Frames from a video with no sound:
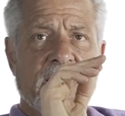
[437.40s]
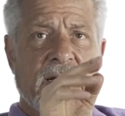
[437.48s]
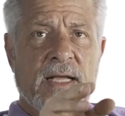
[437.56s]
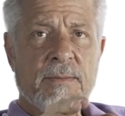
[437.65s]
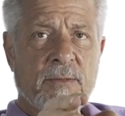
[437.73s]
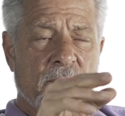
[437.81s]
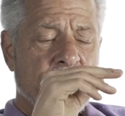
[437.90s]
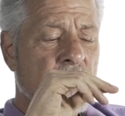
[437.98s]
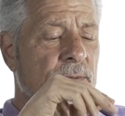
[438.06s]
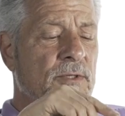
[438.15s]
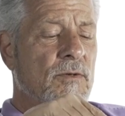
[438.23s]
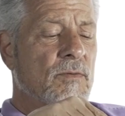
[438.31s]
And most
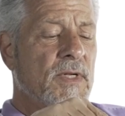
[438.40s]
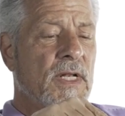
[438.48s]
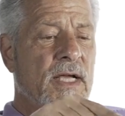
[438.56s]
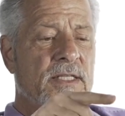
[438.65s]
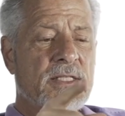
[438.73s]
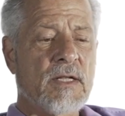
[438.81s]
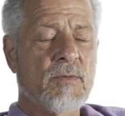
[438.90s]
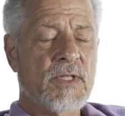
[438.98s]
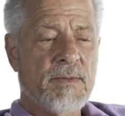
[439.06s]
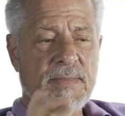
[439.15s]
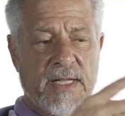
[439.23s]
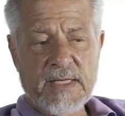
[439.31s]
people don't realize that with
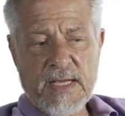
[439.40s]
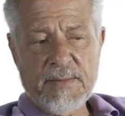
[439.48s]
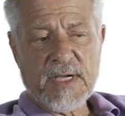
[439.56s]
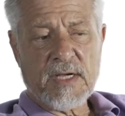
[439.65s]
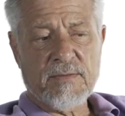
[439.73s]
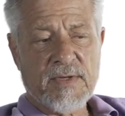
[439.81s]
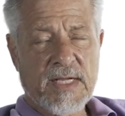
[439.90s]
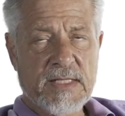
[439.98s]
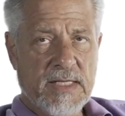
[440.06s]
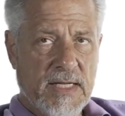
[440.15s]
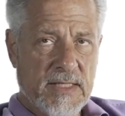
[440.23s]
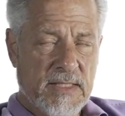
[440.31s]
the pandemic of
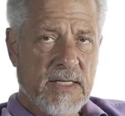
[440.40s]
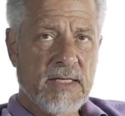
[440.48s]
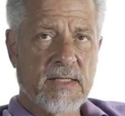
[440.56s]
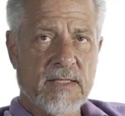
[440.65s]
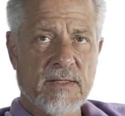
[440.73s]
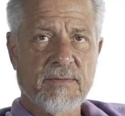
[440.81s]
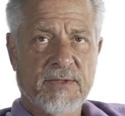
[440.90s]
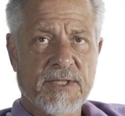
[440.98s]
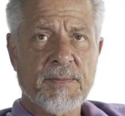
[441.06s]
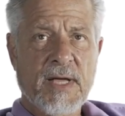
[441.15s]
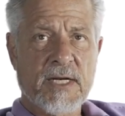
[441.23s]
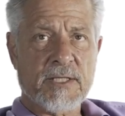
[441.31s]
1918, the
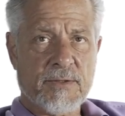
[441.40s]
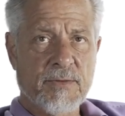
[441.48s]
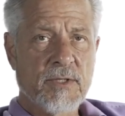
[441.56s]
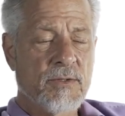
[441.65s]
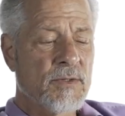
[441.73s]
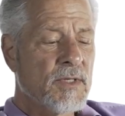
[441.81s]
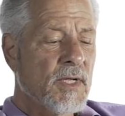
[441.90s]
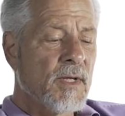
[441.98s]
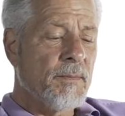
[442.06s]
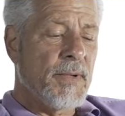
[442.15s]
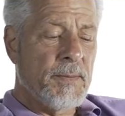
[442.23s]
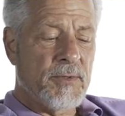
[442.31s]
Spanish flu,
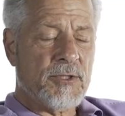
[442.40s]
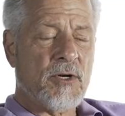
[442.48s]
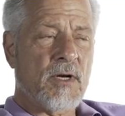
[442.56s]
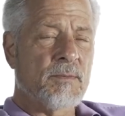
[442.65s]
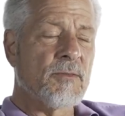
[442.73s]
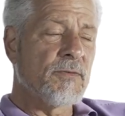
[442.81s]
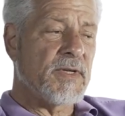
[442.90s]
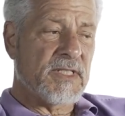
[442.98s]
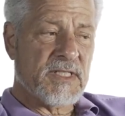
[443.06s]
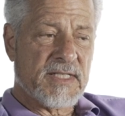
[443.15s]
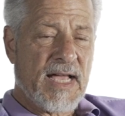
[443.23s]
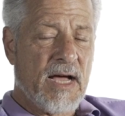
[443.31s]
people started moving
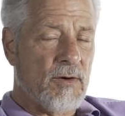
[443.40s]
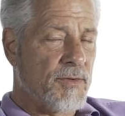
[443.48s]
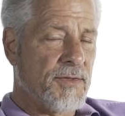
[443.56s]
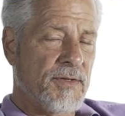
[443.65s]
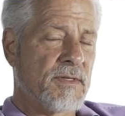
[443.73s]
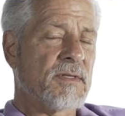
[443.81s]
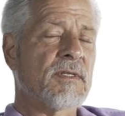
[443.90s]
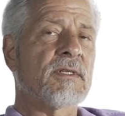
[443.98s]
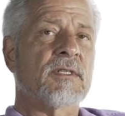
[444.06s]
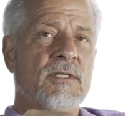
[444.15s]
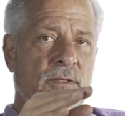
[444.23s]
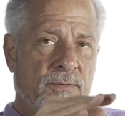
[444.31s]
south
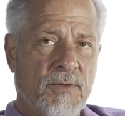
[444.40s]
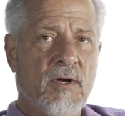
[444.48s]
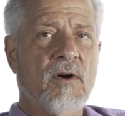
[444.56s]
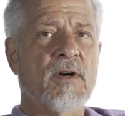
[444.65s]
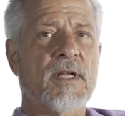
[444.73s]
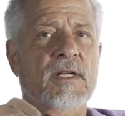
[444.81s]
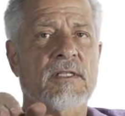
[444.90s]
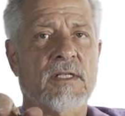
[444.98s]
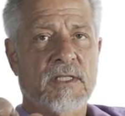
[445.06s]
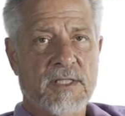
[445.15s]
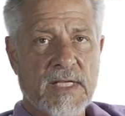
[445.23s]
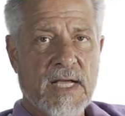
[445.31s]
to Florida, to
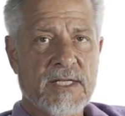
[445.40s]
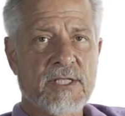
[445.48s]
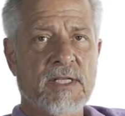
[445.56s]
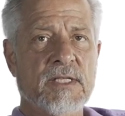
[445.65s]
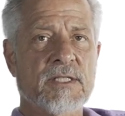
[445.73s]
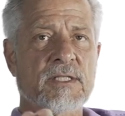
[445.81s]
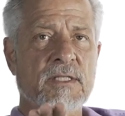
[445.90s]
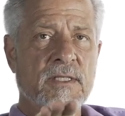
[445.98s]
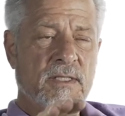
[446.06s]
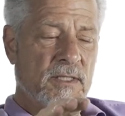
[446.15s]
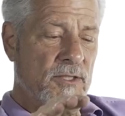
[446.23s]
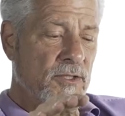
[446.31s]
Los Angeles,
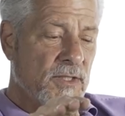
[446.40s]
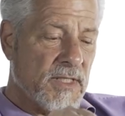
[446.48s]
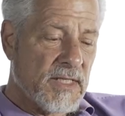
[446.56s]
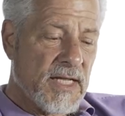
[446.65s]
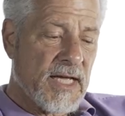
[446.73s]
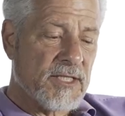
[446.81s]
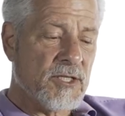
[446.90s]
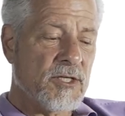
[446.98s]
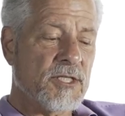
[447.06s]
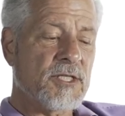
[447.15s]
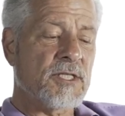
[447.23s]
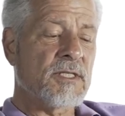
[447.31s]
to the
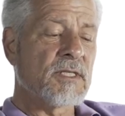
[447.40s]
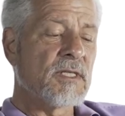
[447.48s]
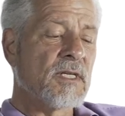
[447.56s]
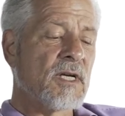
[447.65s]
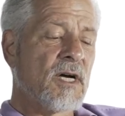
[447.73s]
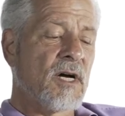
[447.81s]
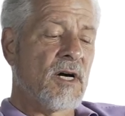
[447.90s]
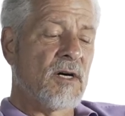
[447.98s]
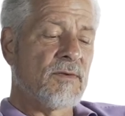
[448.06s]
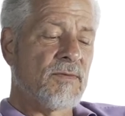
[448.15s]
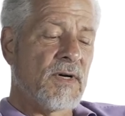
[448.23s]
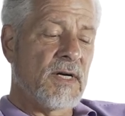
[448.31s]
deserts
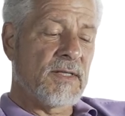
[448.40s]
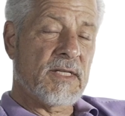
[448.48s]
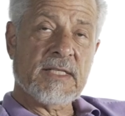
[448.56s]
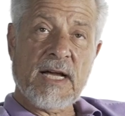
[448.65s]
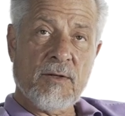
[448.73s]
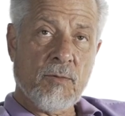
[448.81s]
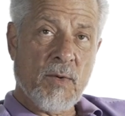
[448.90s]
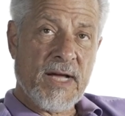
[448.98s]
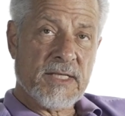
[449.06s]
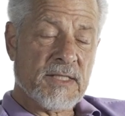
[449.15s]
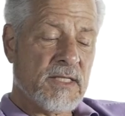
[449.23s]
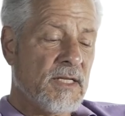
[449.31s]
of the
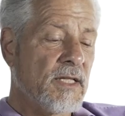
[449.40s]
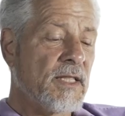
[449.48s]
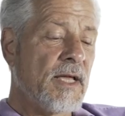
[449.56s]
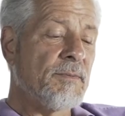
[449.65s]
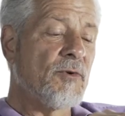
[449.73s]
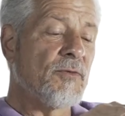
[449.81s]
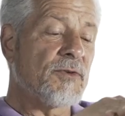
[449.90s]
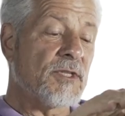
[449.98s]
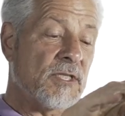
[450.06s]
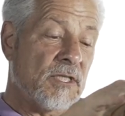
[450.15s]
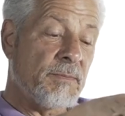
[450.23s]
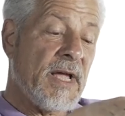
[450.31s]
Southwest. They moved to
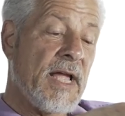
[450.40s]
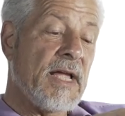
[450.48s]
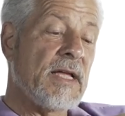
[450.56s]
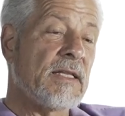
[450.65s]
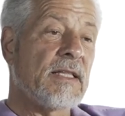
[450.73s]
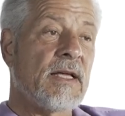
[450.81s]
Spain.